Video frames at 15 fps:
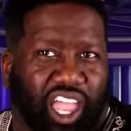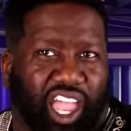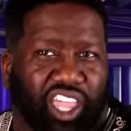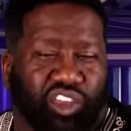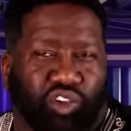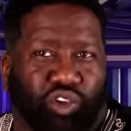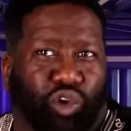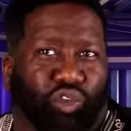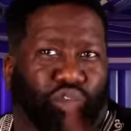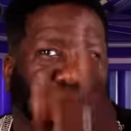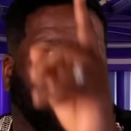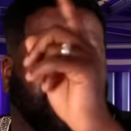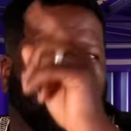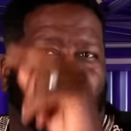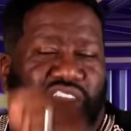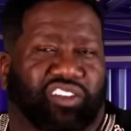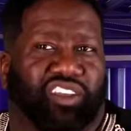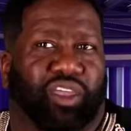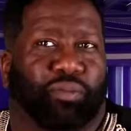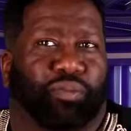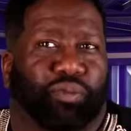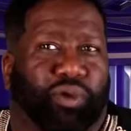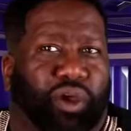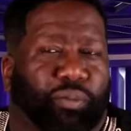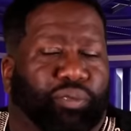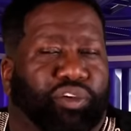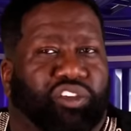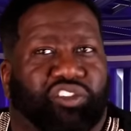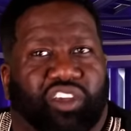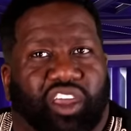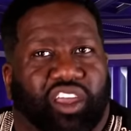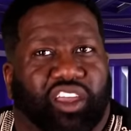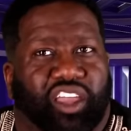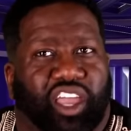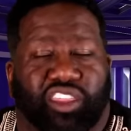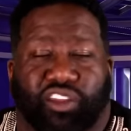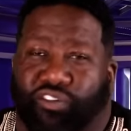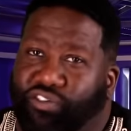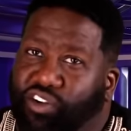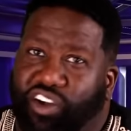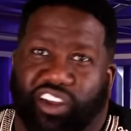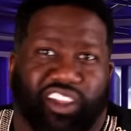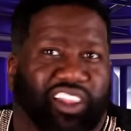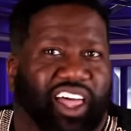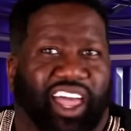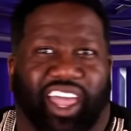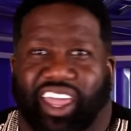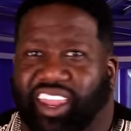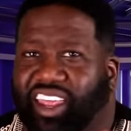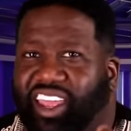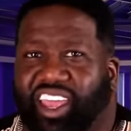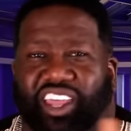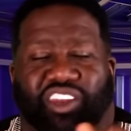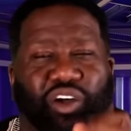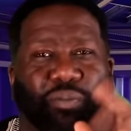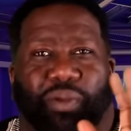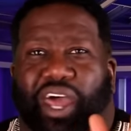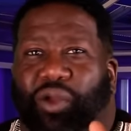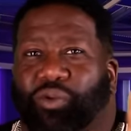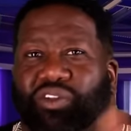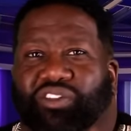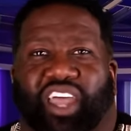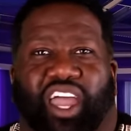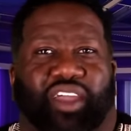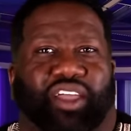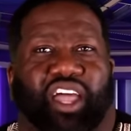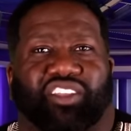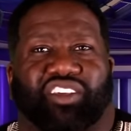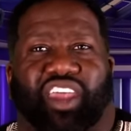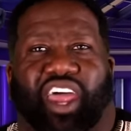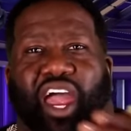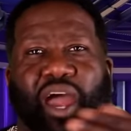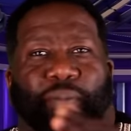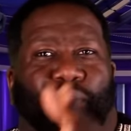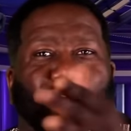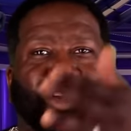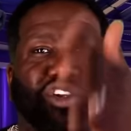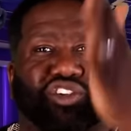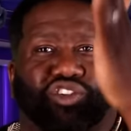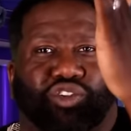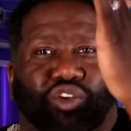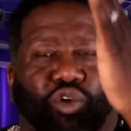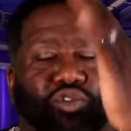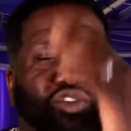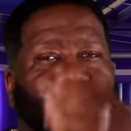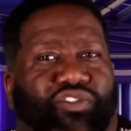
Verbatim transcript: and you go through the TSA uh, pre-check at the front of the line. Don't matter what time you got to the airport, you go